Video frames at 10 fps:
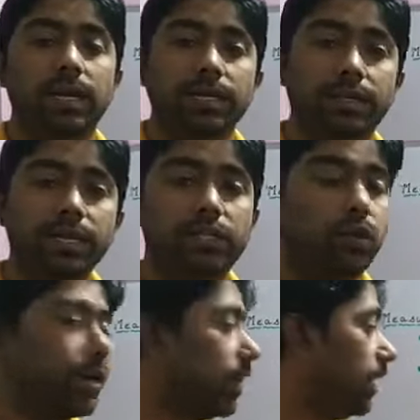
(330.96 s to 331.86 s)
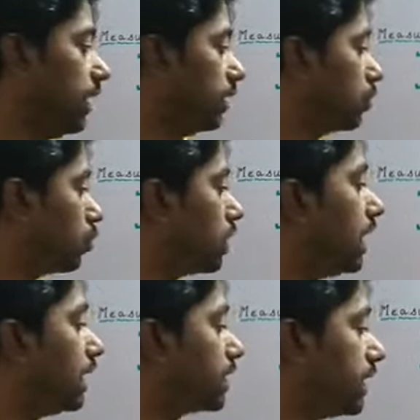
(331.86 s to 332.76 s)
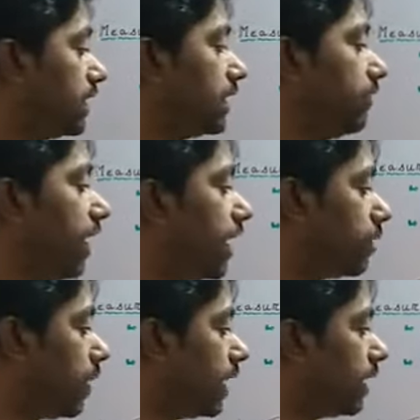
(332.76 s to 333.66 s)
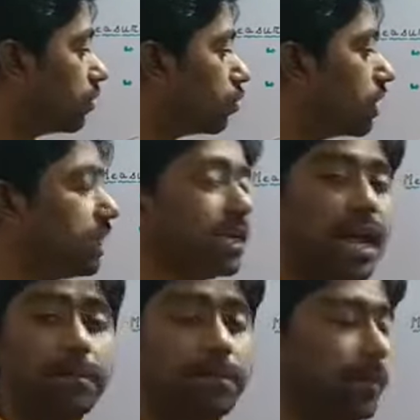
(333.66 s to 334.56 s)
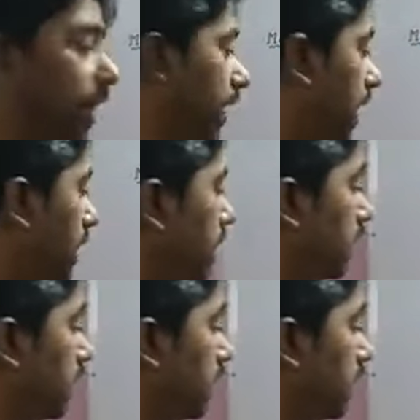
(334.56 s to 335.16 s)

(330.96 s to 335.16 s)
This quantity, total distance divided by the total time taken,